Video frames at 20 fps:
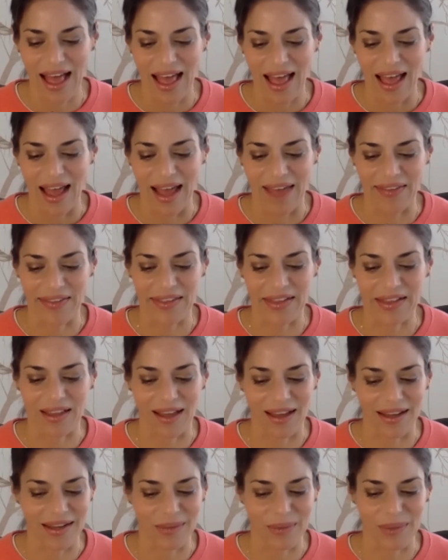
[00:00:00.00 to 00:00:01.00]
And then the
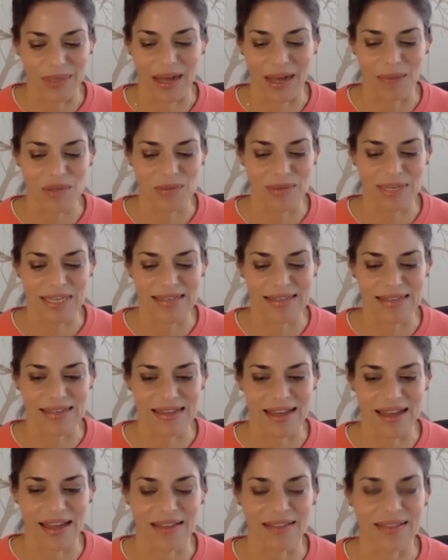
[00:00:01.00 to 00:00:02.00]
client would come to me and
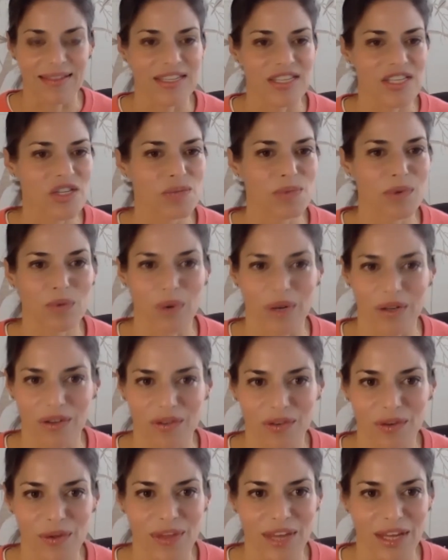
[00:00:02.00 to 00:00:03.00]
say, this has been
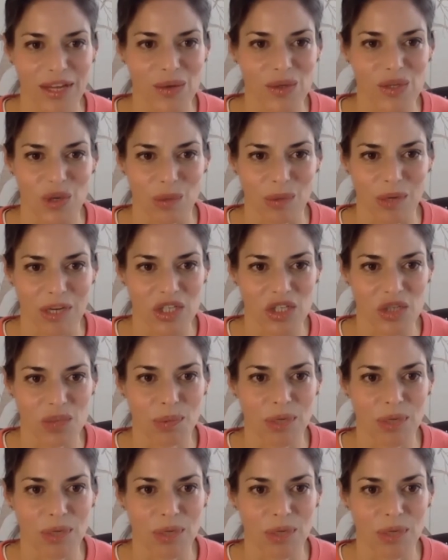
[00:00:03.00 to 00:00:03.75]
wonderful, thank you so much,